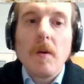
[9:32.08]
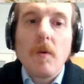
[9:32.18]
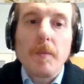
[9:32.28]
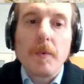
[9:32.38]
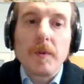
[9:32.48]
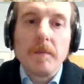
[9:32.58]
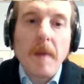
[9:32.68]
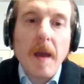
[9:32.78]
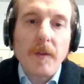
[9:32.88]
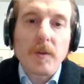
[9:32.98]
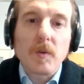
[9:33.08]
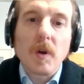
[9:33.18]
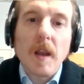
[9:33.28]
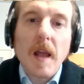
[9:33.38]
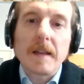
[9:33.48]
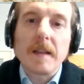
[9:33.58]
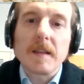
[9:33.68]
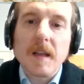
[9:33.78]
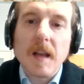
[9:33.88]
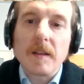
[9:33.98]
we put method to collect
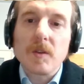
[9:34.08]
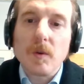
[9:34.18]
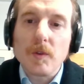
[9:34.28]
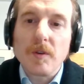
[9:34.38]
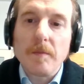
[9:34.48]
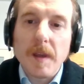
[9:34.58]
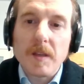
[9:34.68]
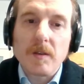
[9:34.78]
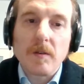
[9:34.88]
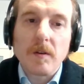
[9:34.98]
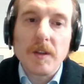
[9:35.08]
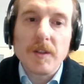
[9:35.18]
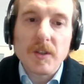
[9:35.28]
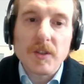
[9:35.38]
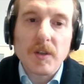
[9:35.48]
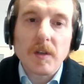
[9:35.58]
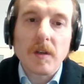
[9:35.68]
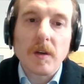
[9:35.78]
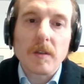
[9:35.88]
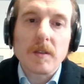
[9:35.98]
and select solution based on literature,
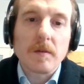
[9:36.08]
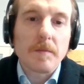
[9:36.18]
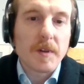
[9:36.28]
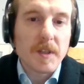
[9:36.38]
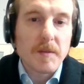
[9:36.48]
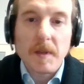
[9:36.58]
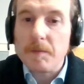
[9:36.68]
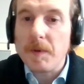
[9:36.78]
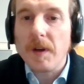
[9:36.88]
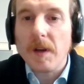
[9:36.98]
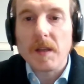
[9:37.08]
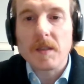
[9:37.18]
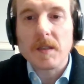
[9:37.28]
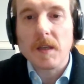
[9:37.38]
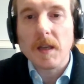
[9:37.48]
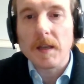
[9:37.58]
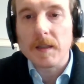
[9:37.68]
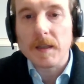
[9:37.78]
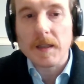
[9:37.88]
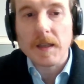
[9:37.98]
cost, participant experience,
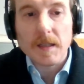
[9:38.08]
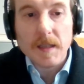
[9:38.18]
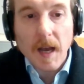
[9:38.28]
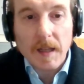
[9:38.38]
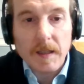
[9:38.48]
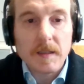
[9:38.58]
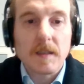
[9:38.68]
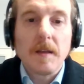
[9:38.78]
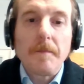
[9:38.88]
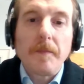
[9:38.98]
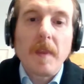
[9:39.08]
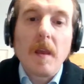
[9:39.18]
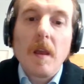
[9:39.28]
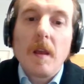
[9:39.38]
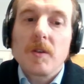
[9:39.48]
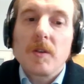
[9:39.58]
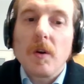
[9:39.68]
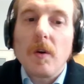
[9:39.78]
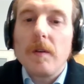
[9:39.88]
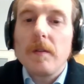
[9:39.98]
and case studies.
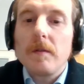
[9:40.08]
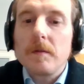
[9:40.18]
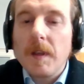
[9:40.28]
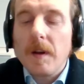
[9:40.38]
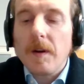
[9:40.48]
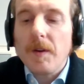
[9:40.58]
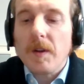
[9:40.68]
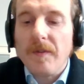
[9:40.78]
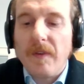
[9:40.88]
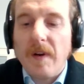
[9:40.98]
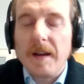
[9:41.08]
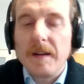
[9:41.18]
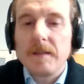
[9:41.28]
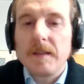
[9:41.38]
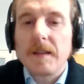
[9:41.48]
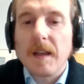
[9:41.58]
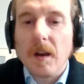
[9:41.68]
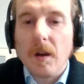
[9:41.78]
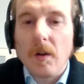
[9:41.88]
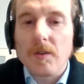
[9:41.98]
So there you can find the
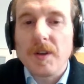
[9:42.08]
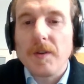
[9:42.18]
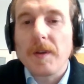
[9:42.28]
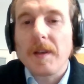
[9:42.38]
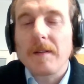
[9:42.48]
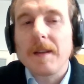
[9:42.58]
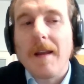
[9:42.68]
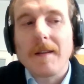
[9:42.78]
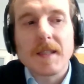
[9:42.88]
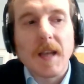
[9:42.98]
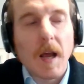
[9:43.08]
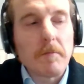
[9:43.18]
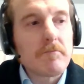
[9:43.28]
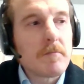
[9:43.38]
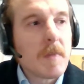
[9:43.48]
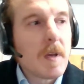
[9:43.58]
technology, and you can get some